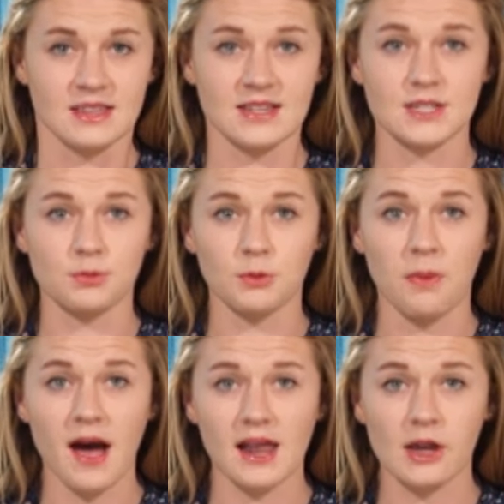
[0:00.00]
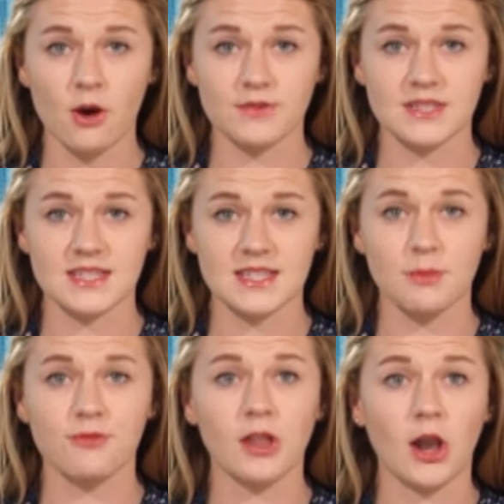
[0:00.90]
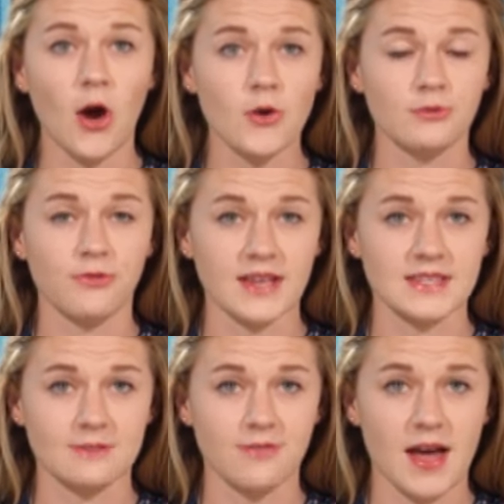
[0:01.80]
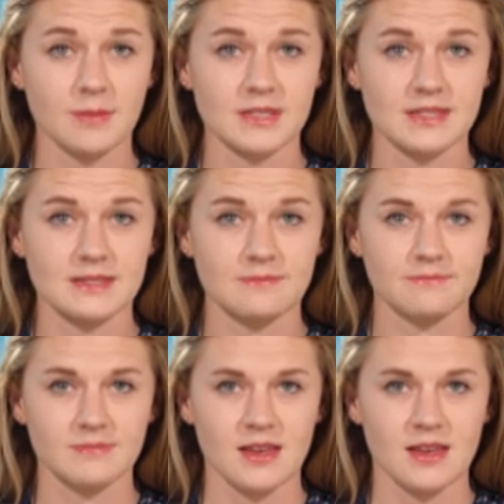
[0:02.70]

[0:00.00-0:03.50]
This would partly offset some of the load facing farmers.